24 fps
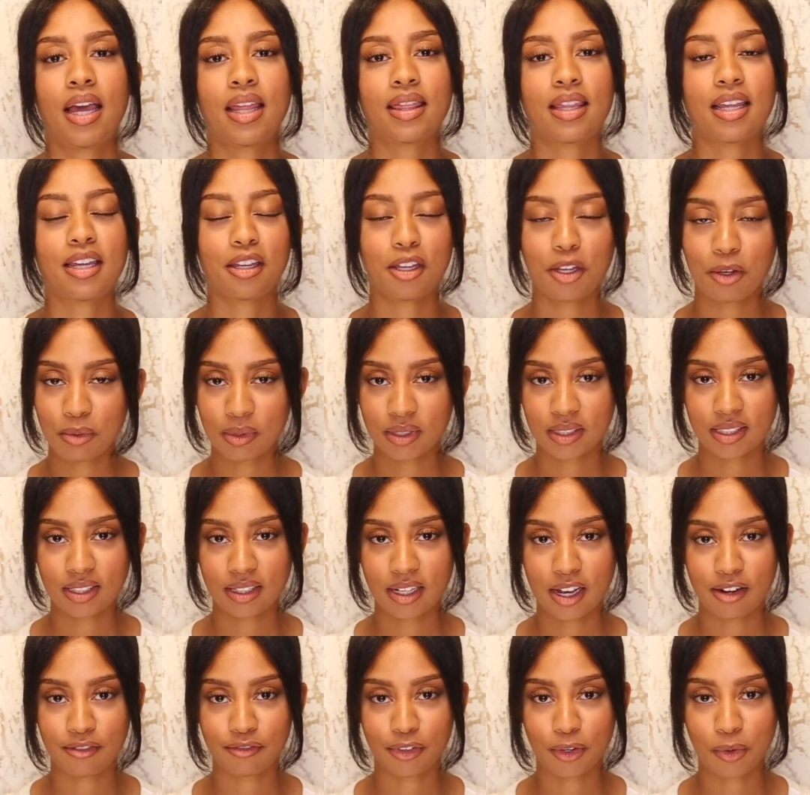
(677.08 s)
Thank you once
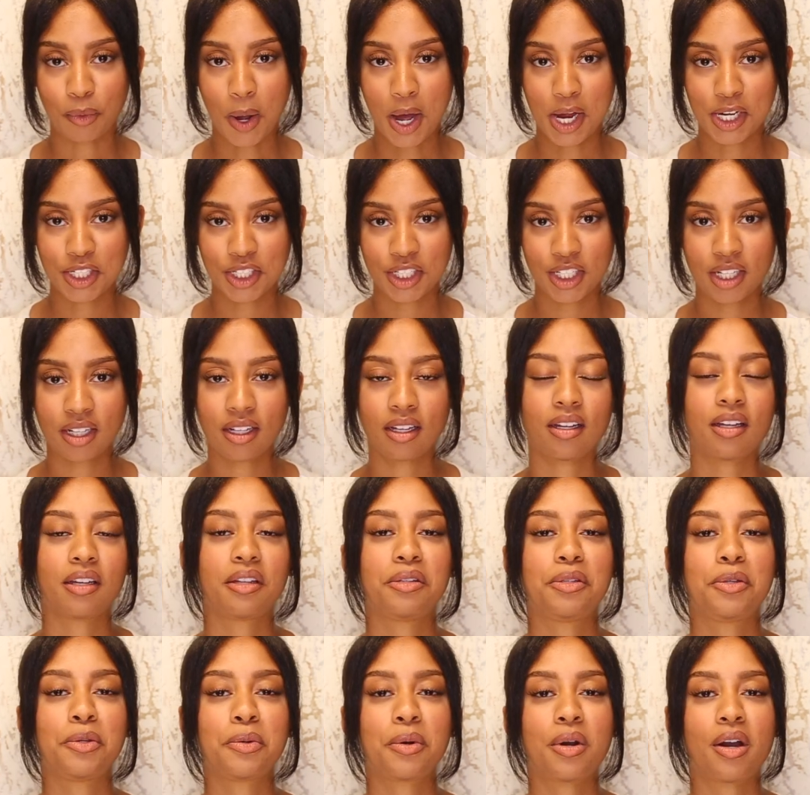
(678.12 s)
again for watching.
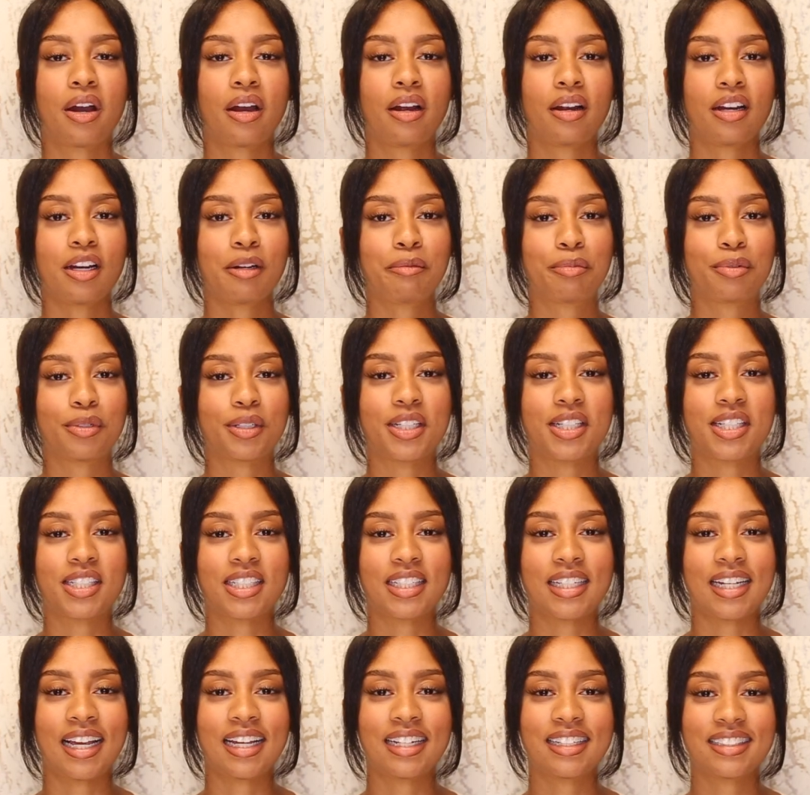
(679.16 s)
You are
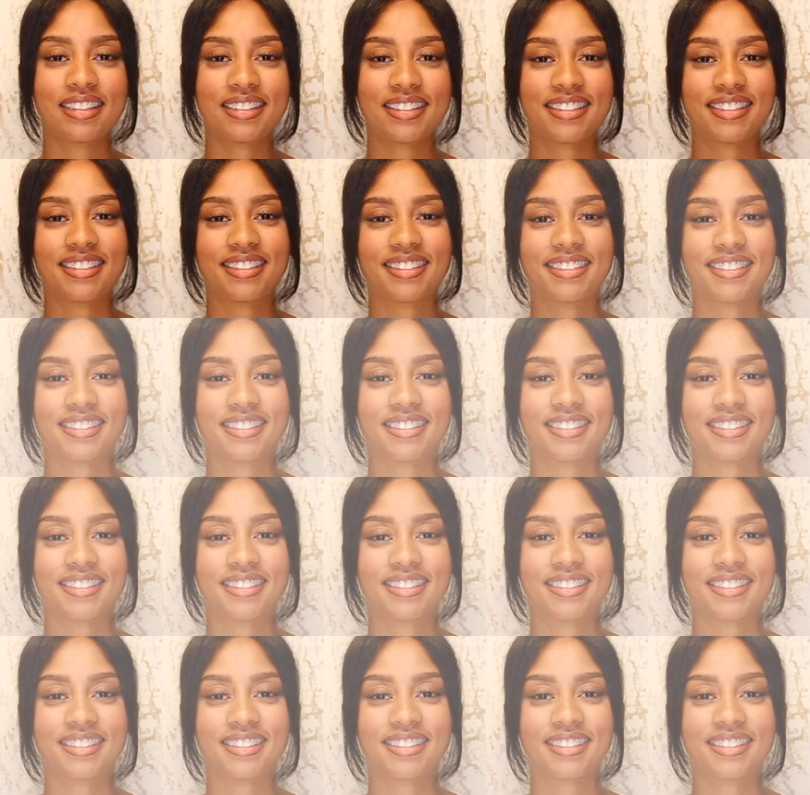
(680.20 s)
appreciated.